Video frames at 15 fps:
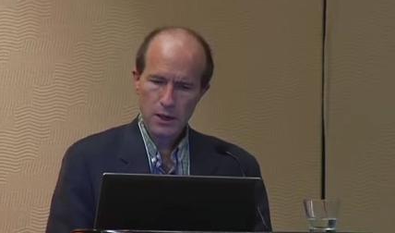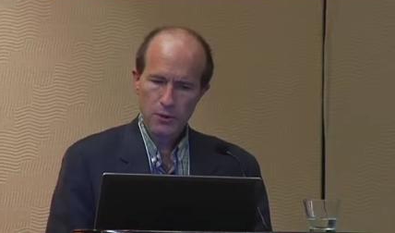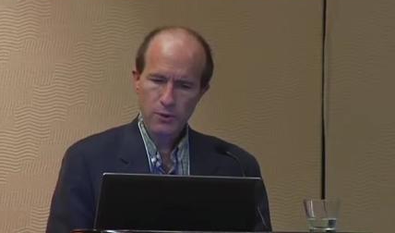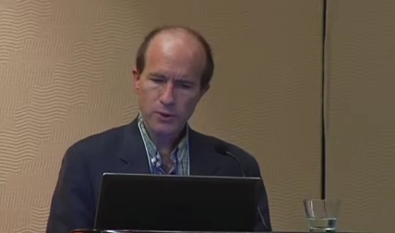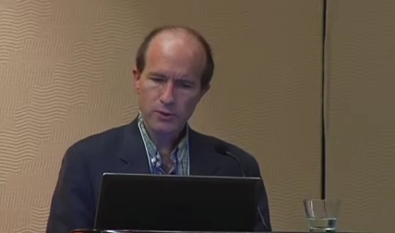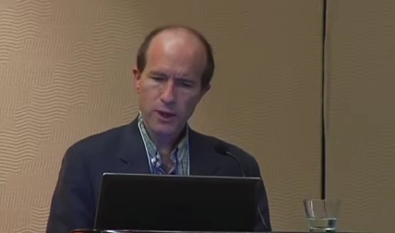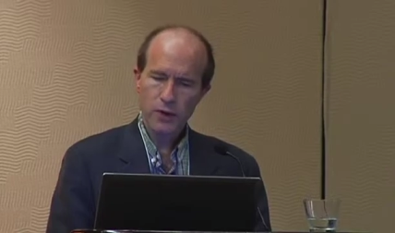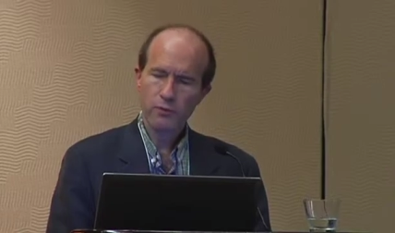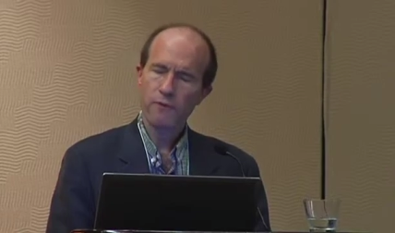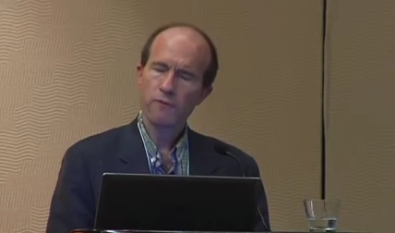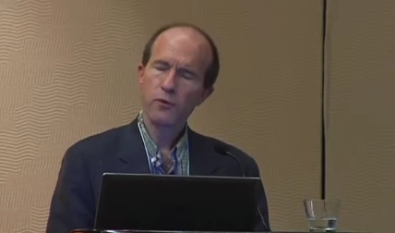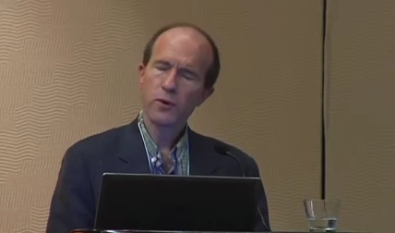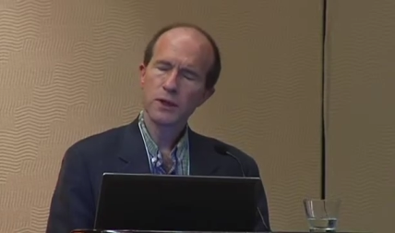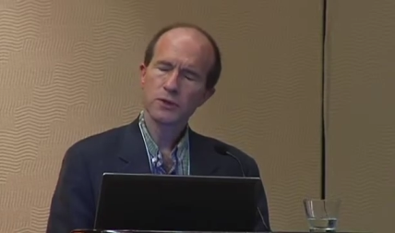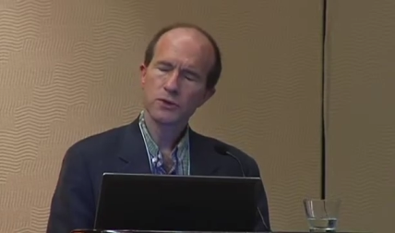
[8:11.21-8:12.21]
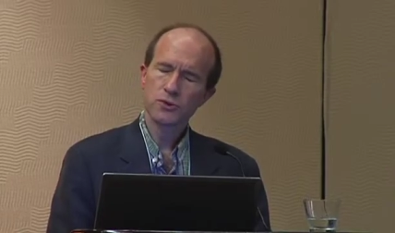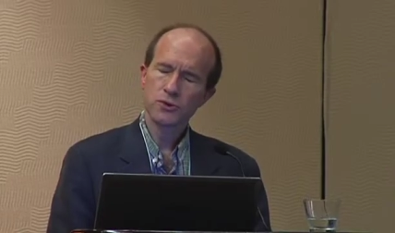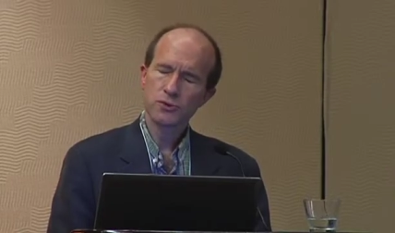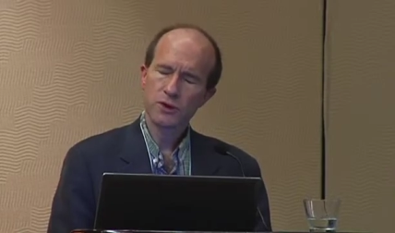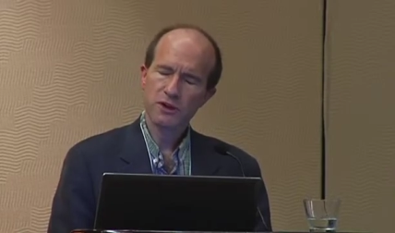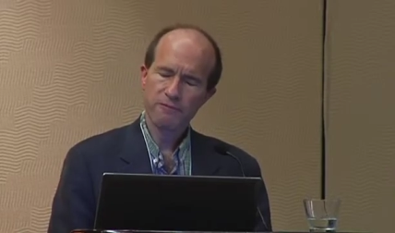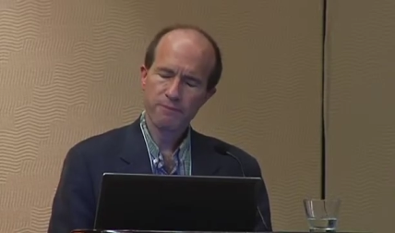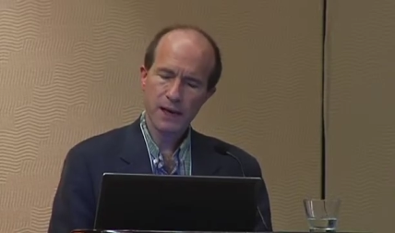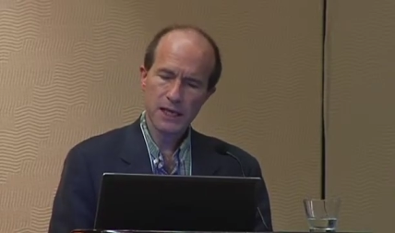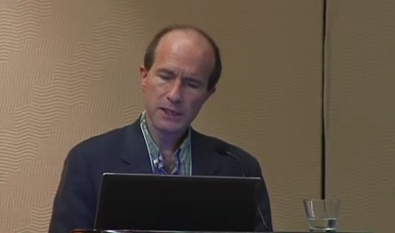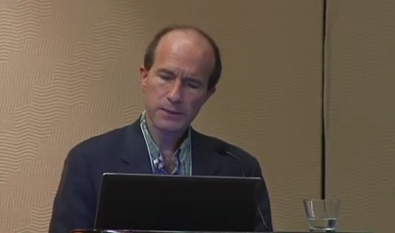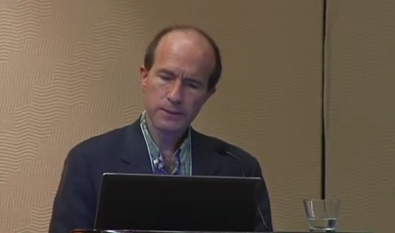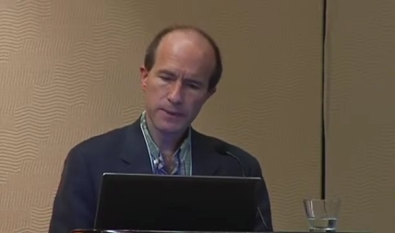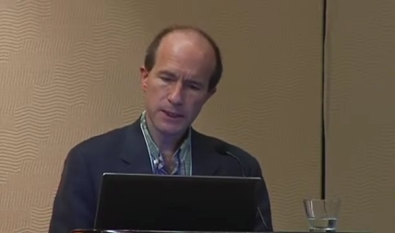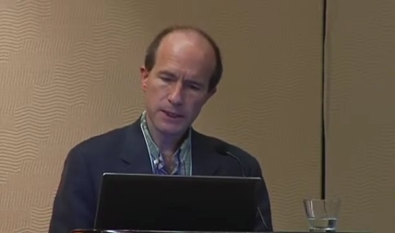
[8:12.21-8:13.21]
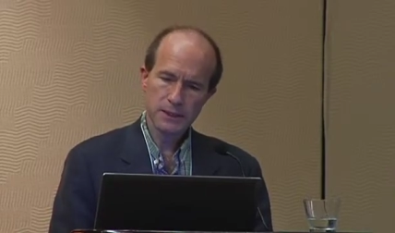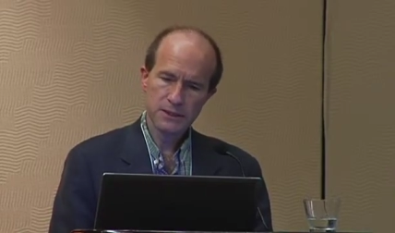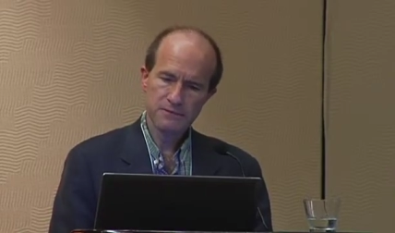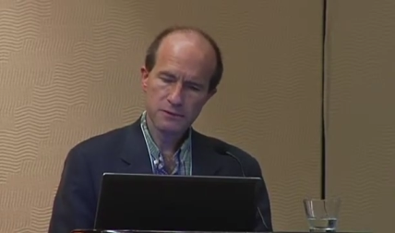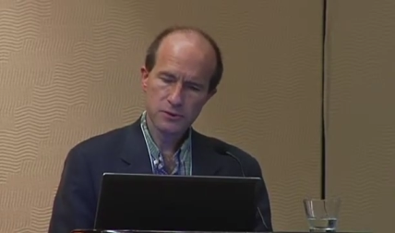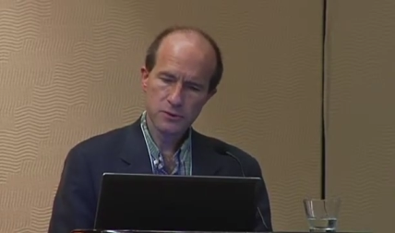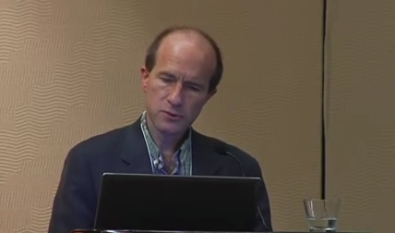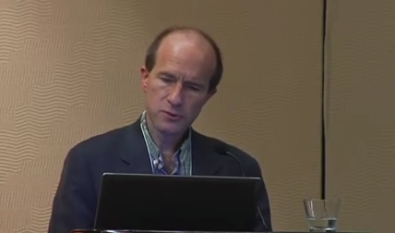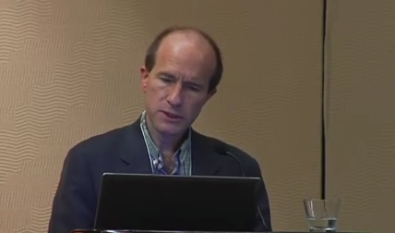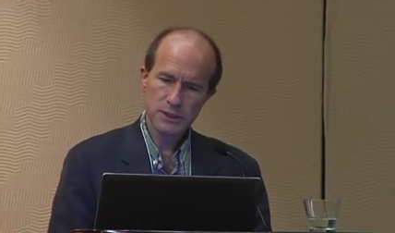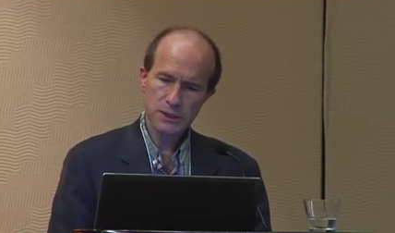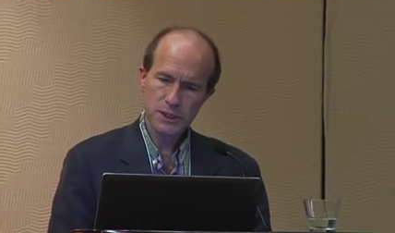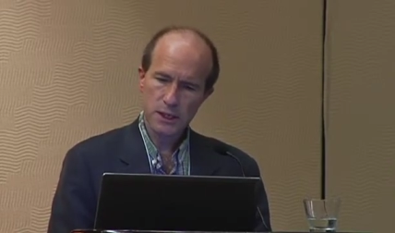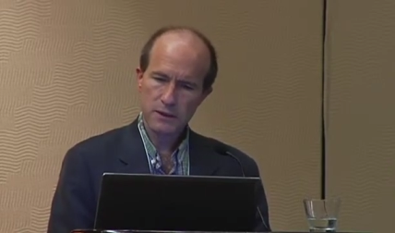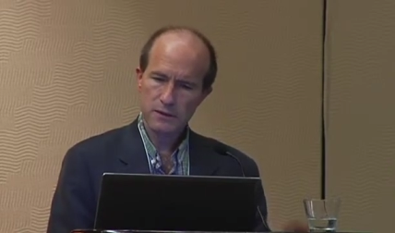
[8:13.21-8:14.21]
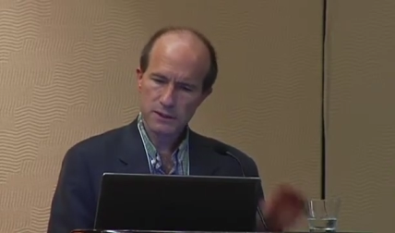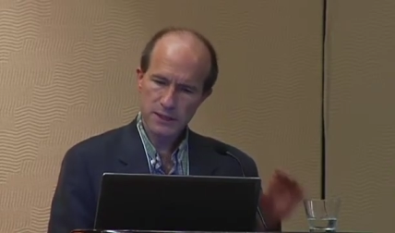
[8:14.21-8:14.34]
We try to avoid surgery if possible, because if surgery is done,